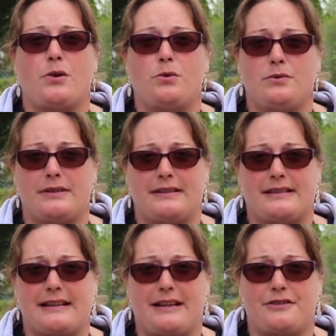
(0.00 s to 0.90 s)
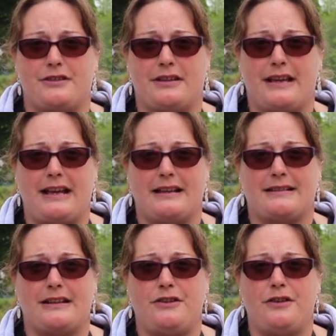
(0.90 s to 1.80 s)
Alton station
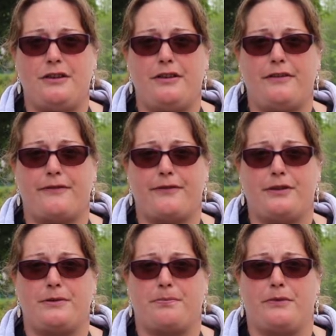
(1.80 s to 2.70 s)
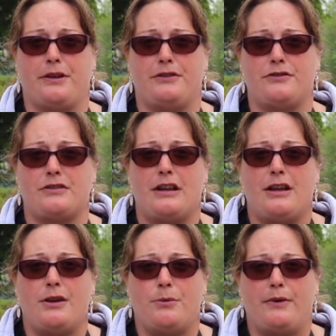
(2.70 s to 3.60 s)
has a new footbridge
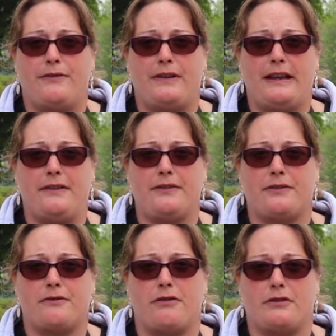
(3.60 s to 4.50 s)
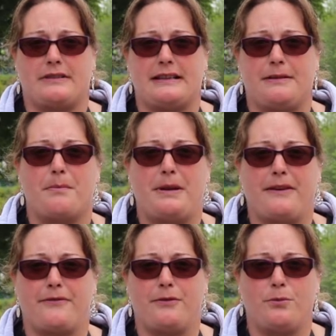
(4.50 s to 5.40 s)
with lifts crossing
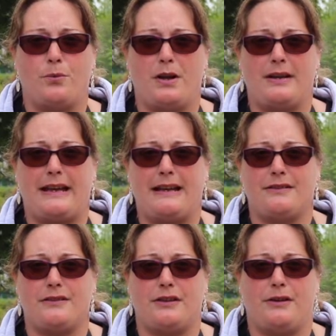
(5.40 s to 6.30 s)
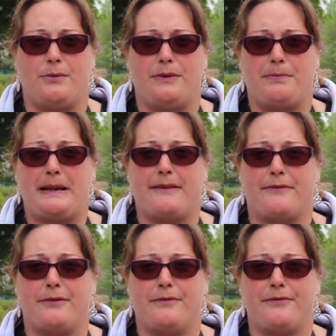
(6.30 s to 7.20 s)
platform 1 and 2 with
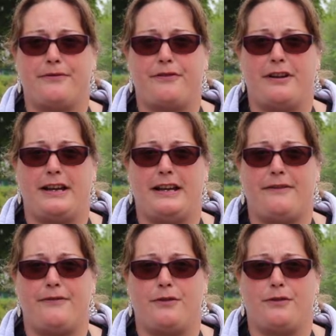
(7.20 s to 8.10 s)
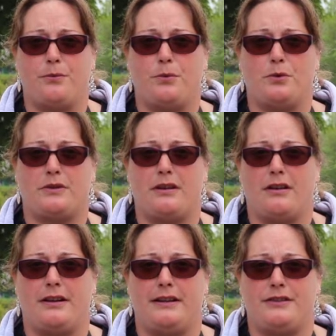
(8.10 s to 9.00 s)
platform 3 for the
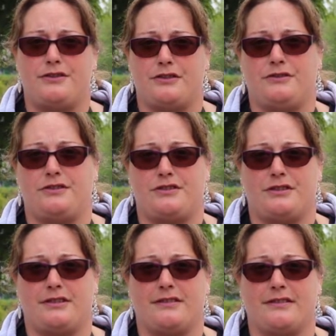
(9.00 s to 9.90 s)
waterline and junction.